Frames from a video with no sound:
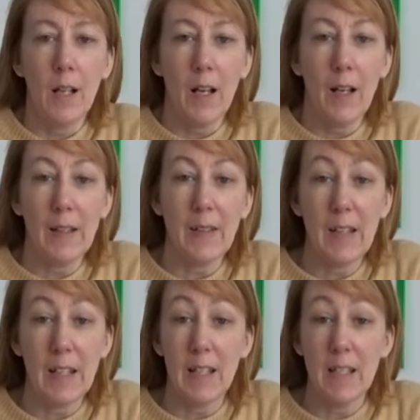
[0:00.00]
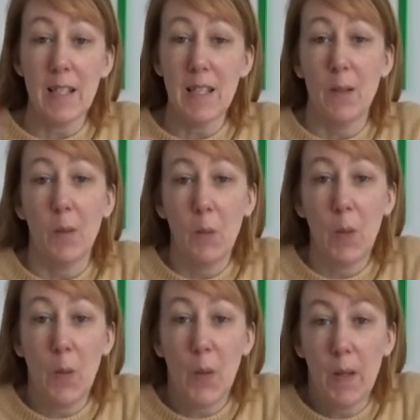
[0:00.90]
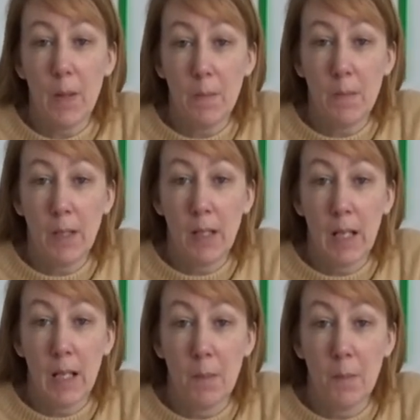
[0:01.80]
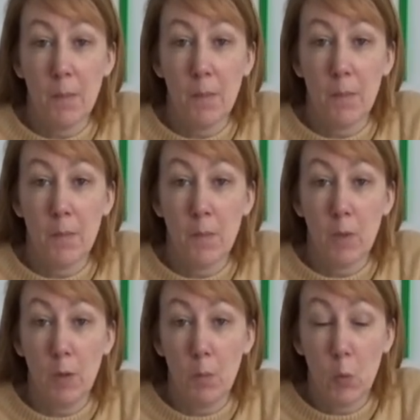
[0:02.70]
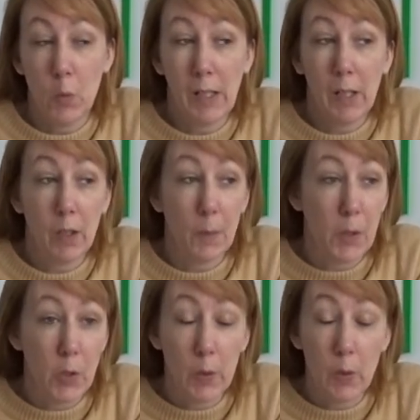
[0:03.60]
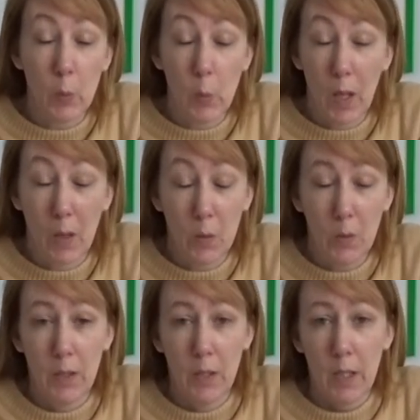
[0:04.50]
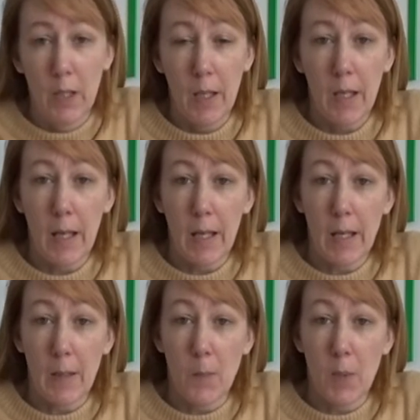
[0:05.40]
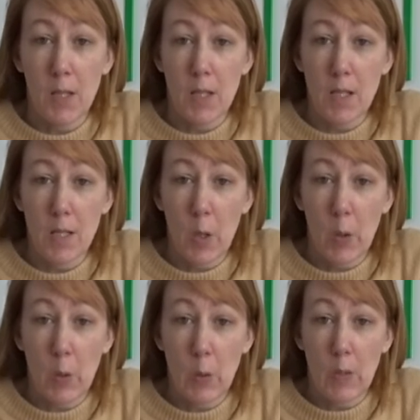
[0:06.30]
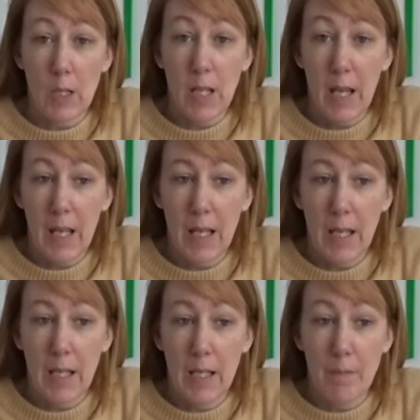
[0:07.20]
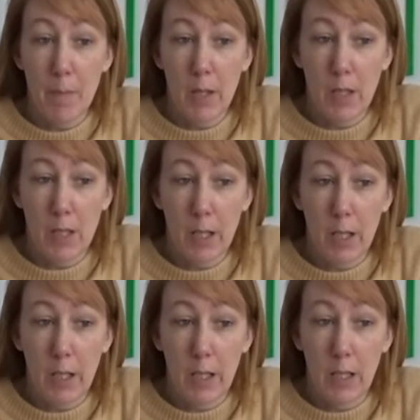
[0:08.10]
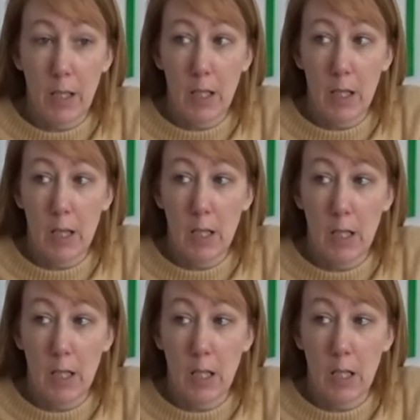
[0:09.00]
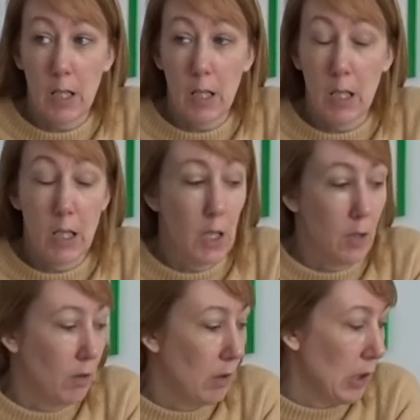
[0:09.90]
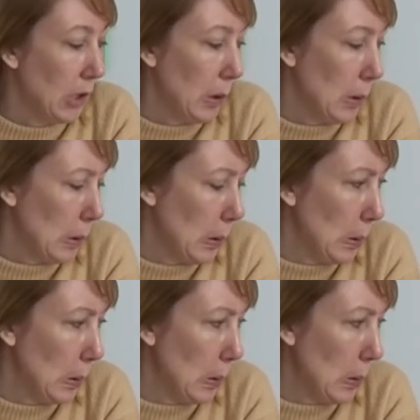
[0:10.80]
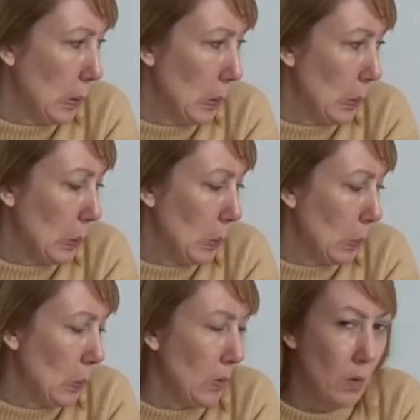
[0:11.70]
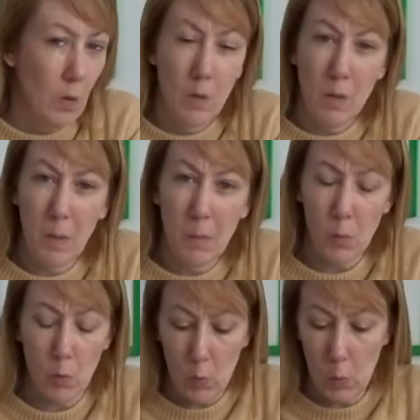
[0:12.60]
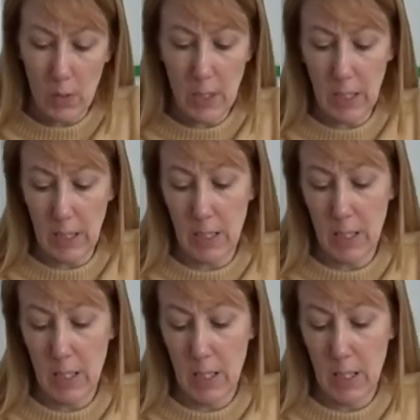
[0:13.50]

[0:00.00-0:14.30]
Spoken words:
Hi guys, welcome. Good morning, hope you're doing all well. So today is Monday, the I'm not sure what the date is,